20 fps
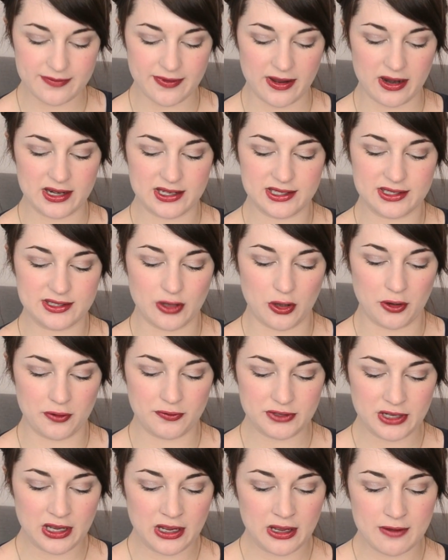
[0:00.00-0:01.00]
very
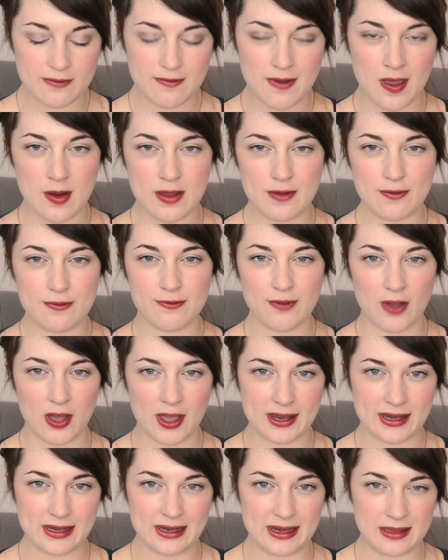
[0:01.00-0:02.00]
soft, very
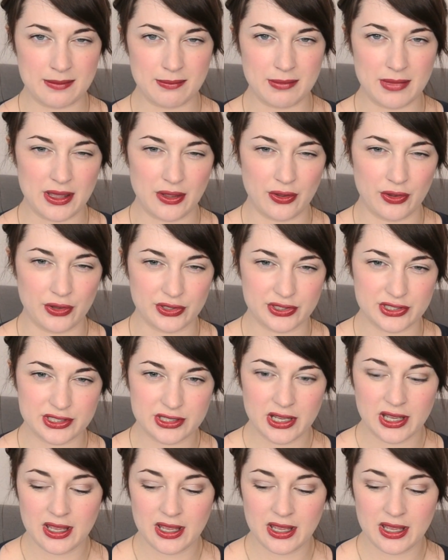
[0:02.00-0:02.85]
finely milled.